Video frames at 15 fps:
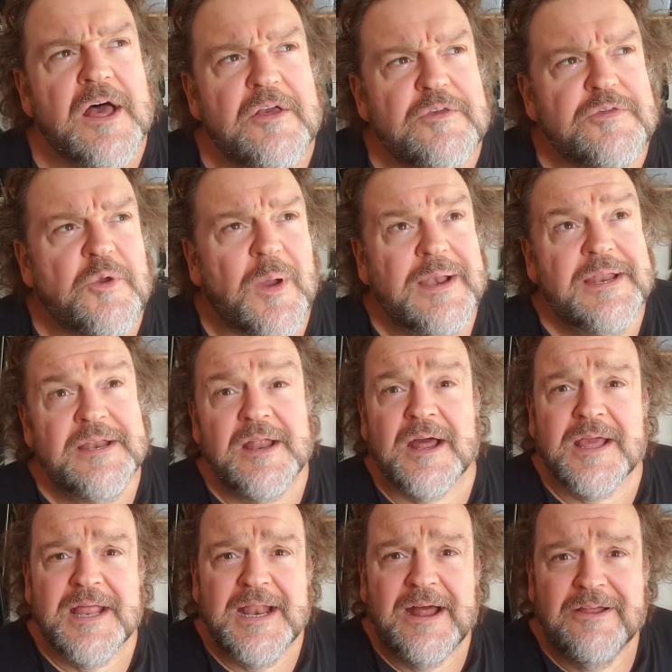So I did
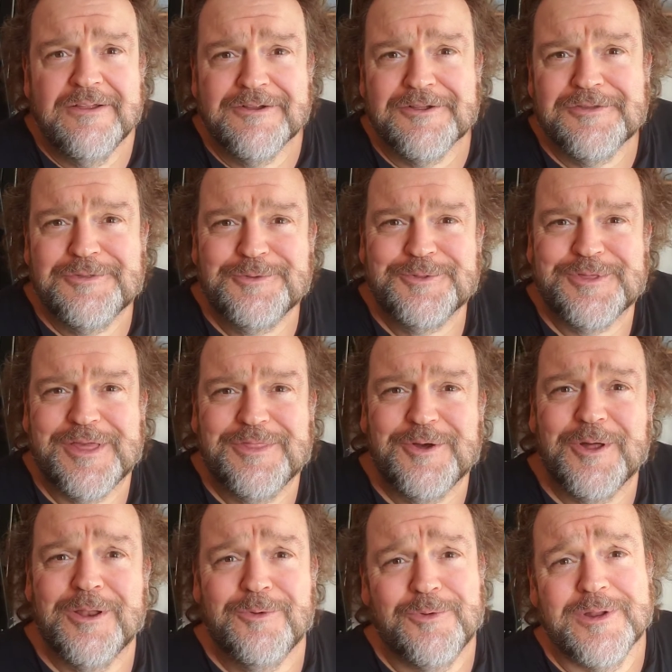not get out here as soon as I
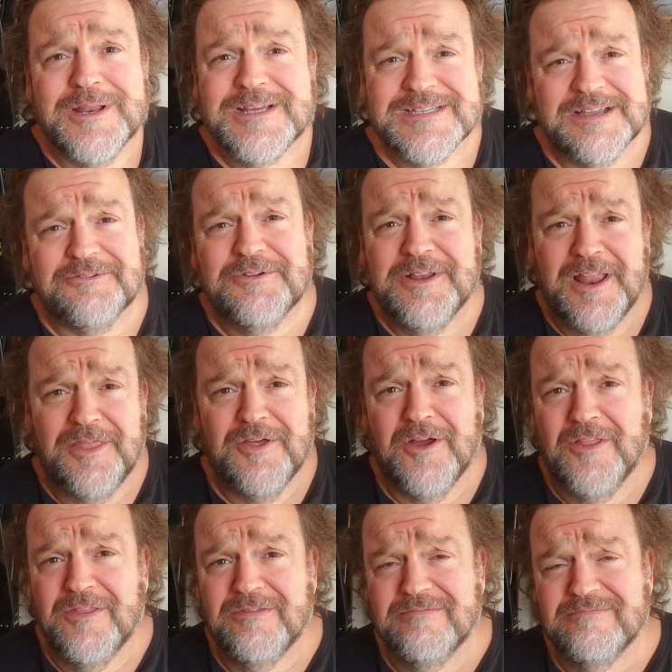thought I would, because I really
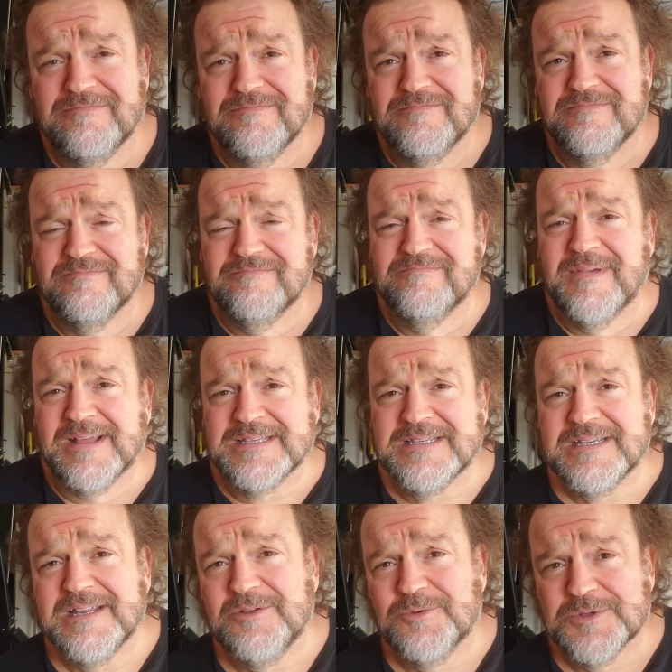thought Man
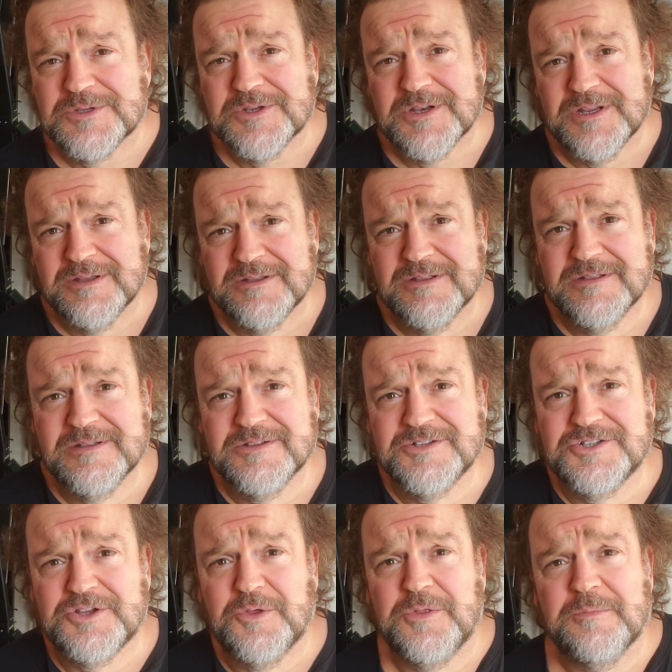City was going to
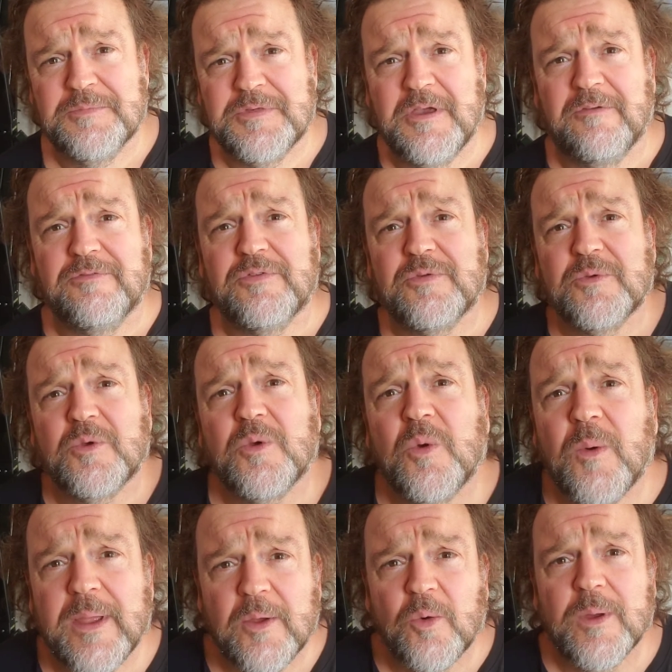show themselves
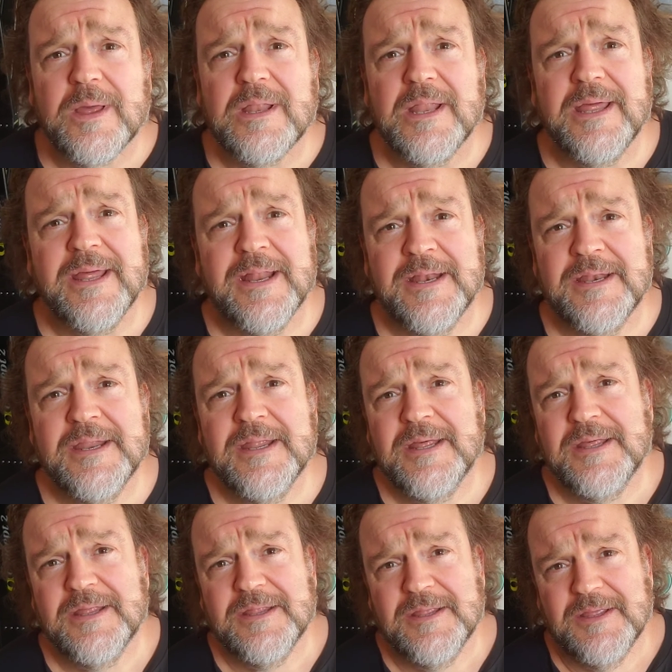quite quickly and
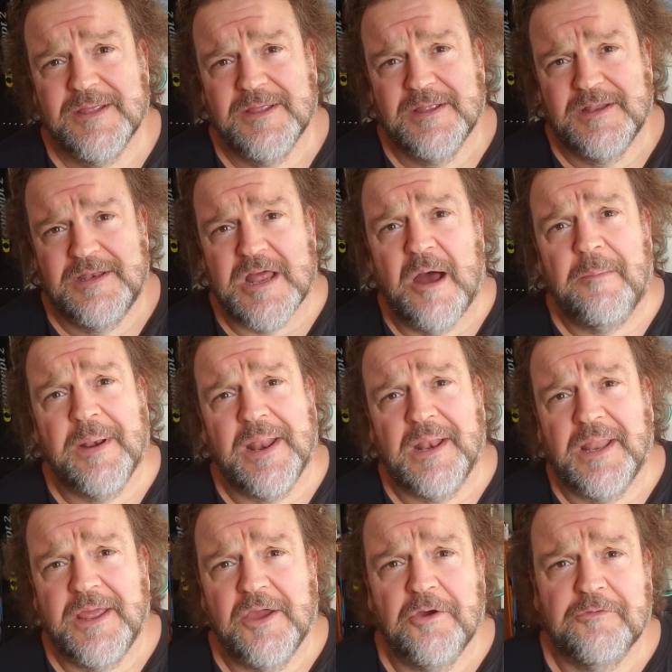
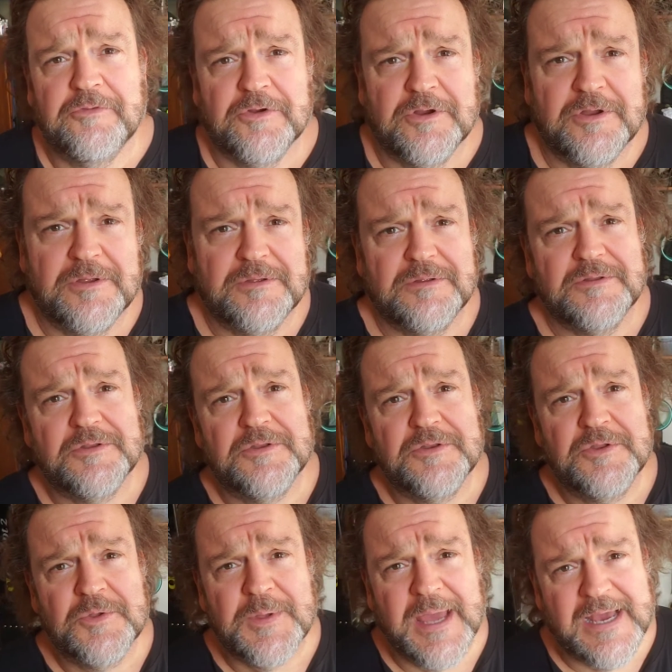dominantly over
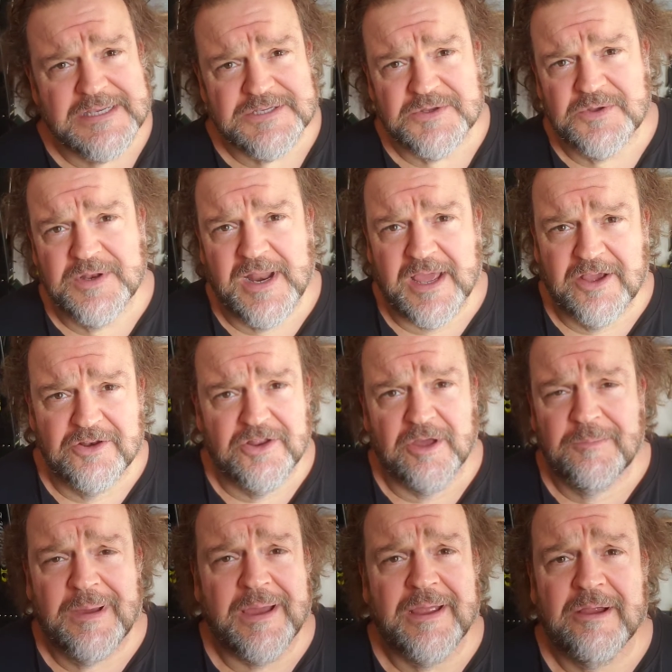Newcastle, and I could
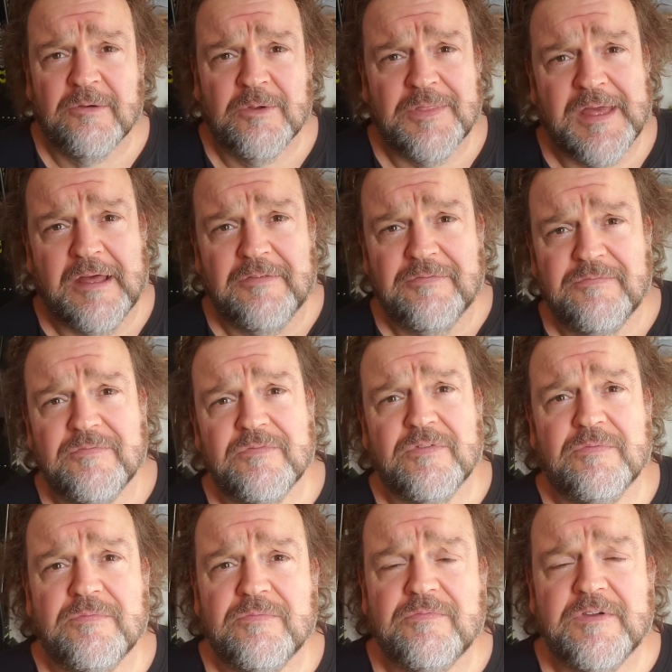come out here without
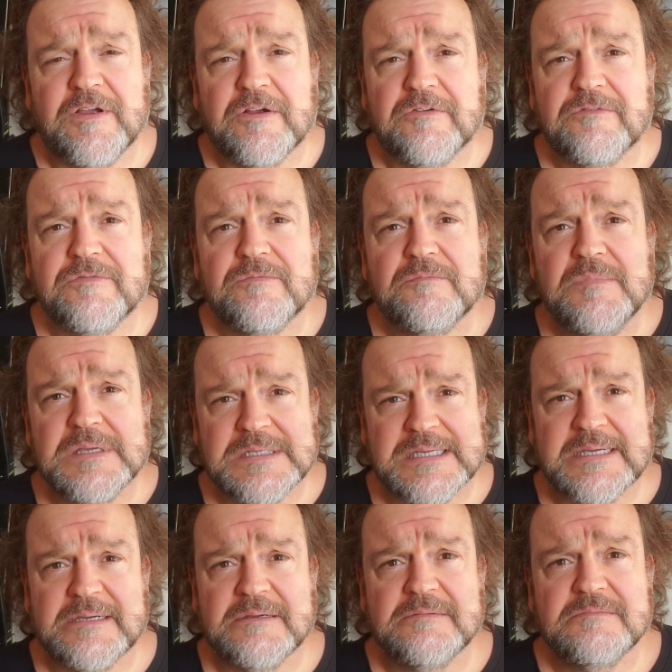fear of
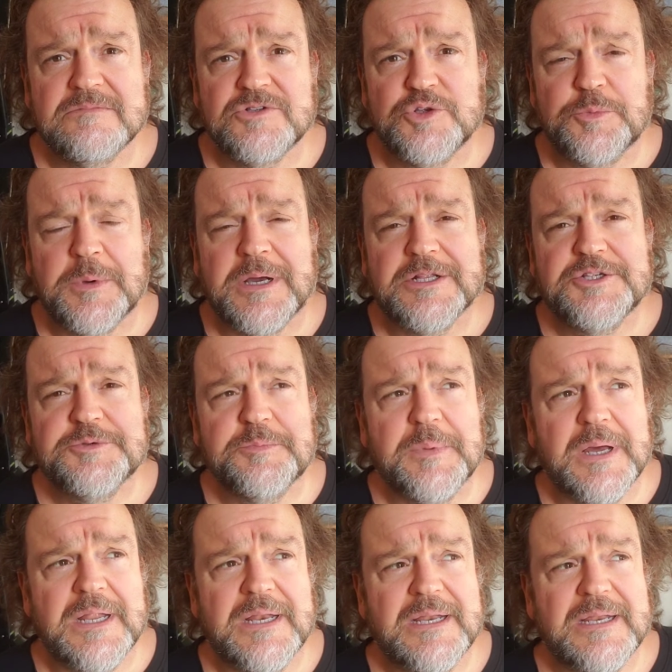missing too much. But